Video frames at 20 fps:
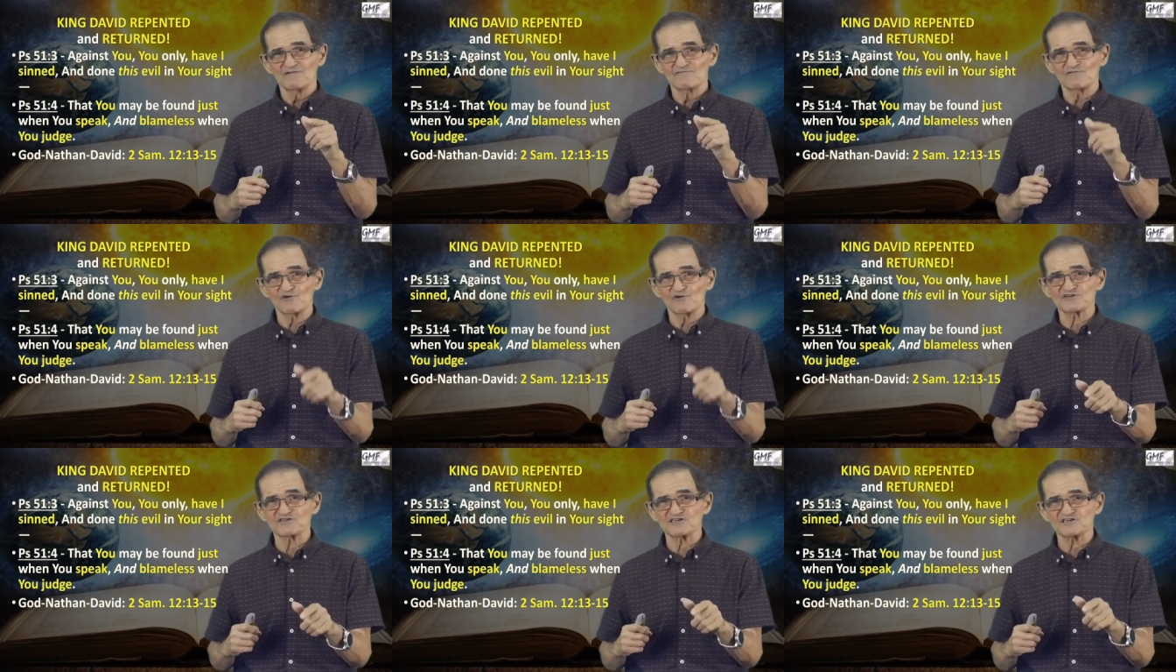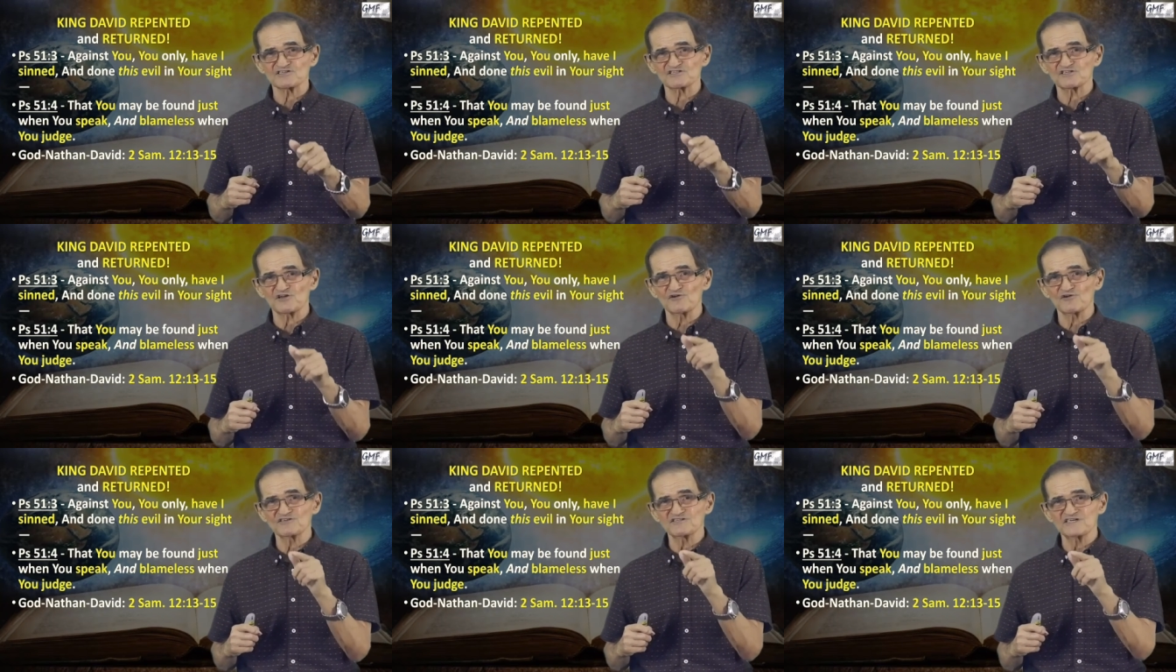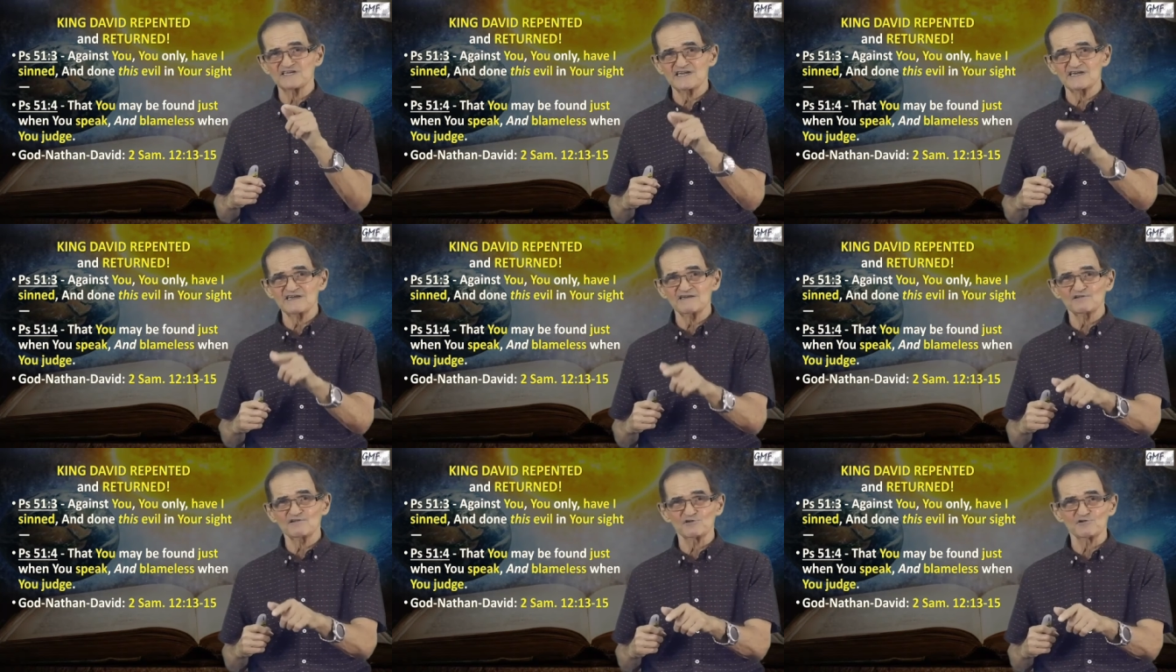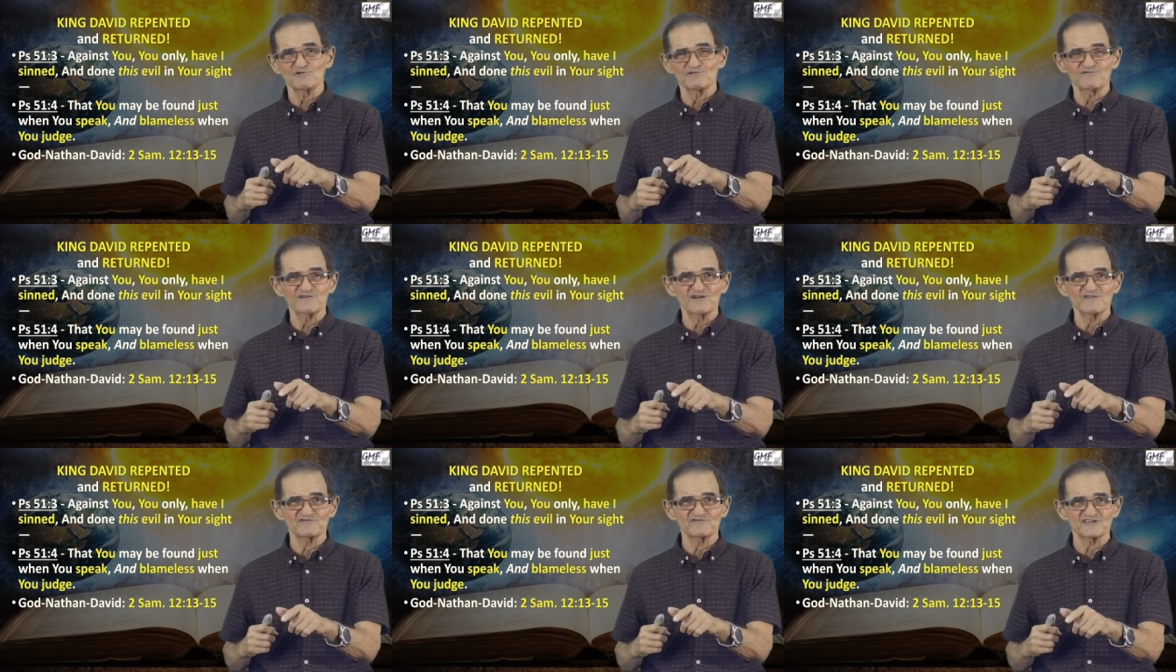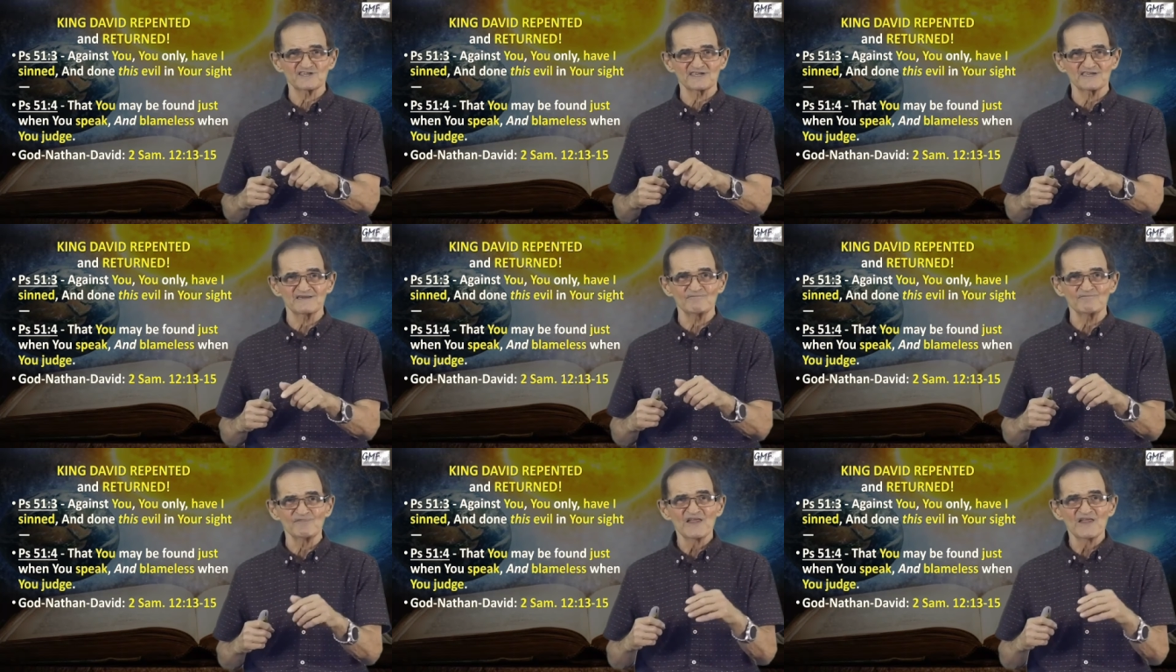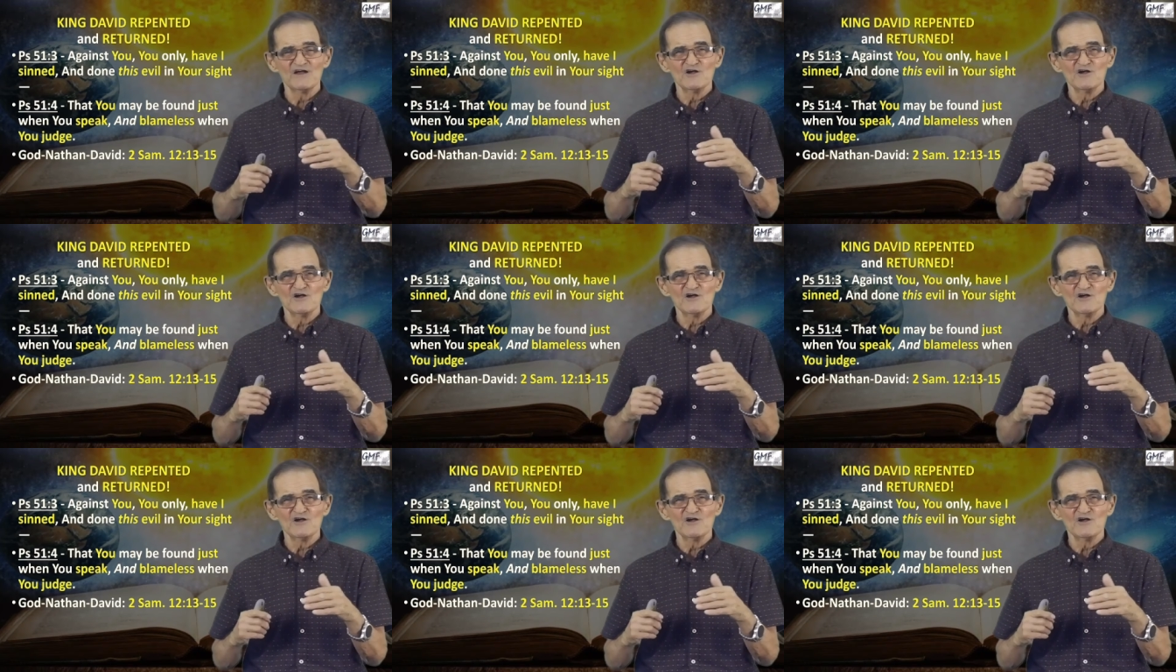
verses 13 through 15,